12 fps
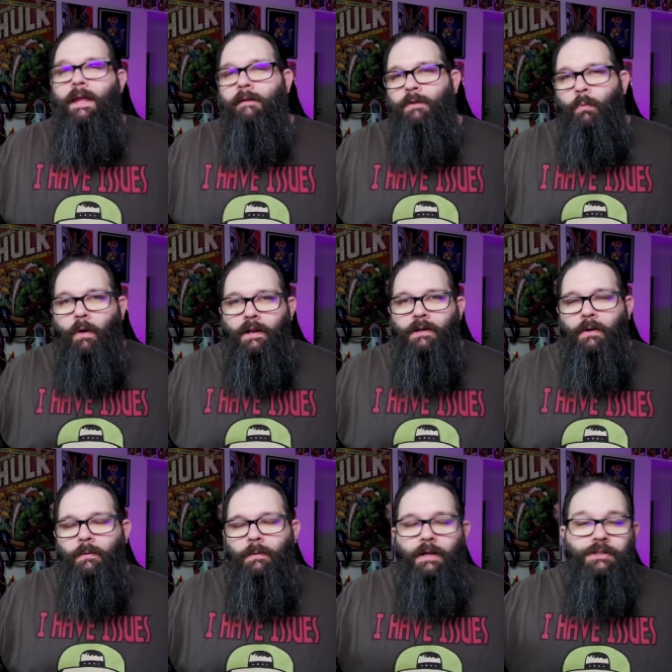If you want to
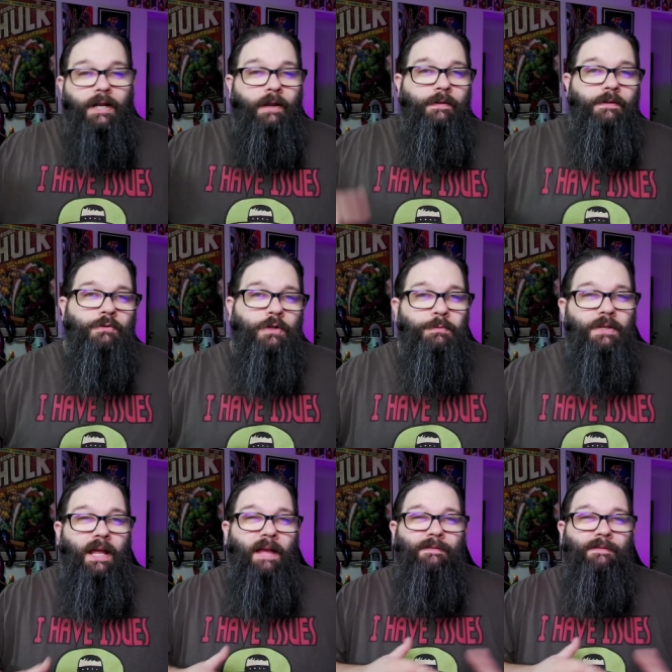go uh, check out the description,
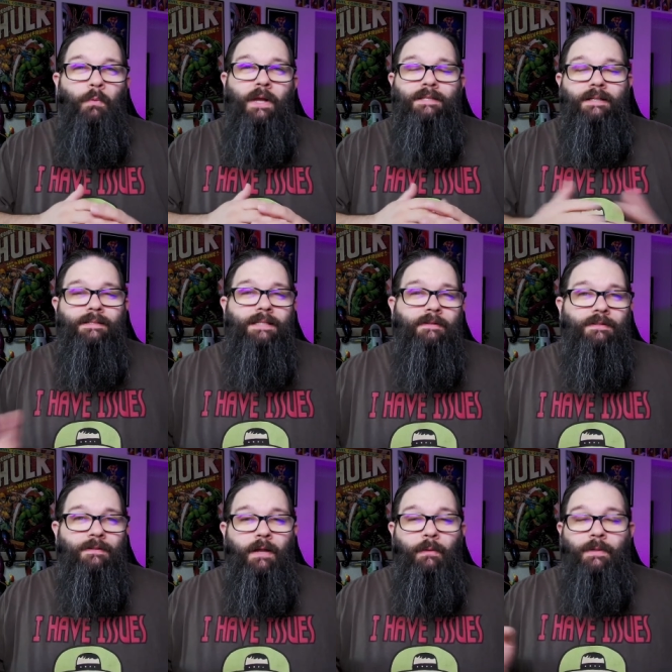I have some ways you can save some money.